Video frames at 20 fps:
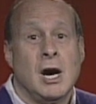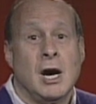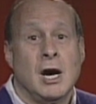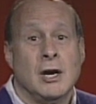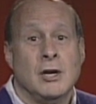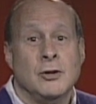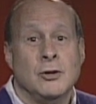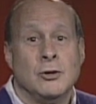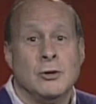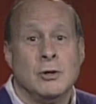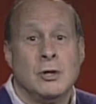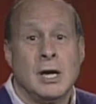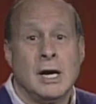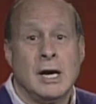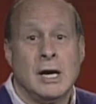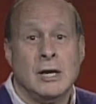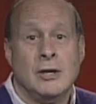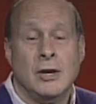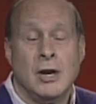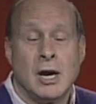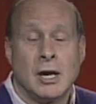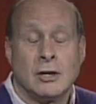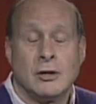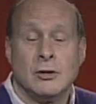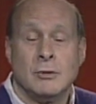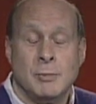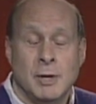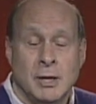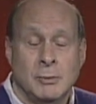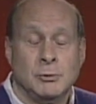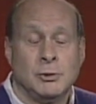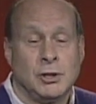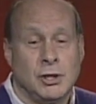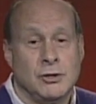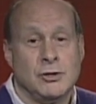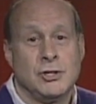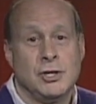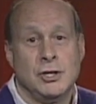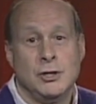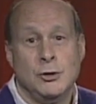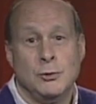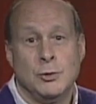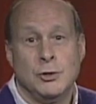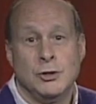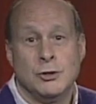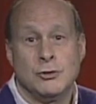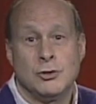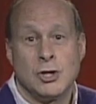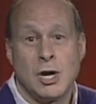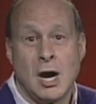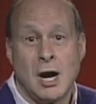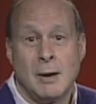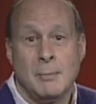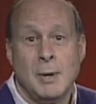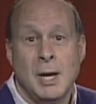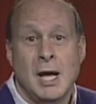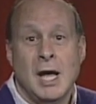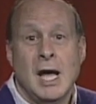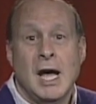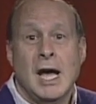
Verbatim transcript: Uh, you're not going to be able to continue in your job."